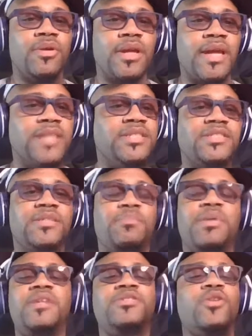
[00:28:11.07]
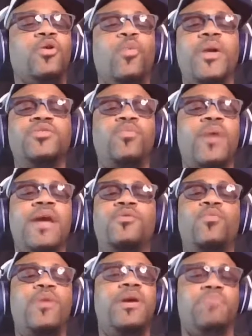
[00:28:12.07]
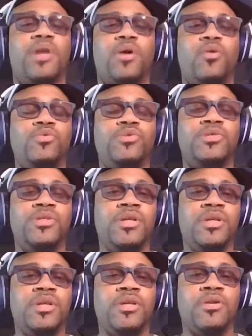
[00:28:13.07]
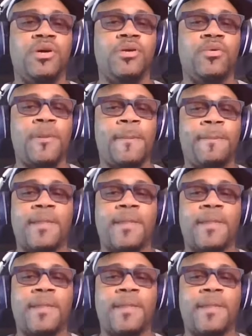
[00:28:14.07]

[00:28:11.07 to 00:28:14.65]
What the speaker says: it just depends on which way the wind blows, you know.